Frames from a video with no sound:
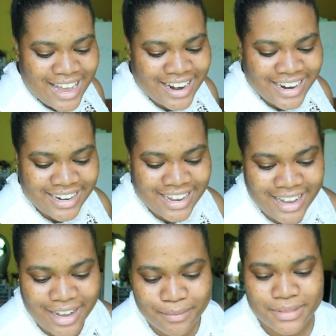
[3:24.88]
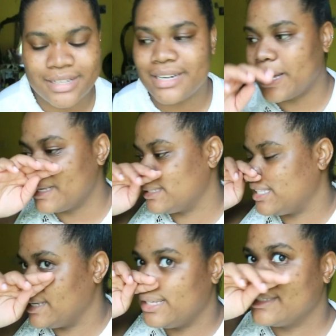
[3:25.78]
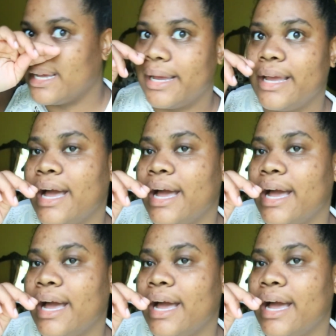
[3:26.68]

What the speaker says: All right, so the next things I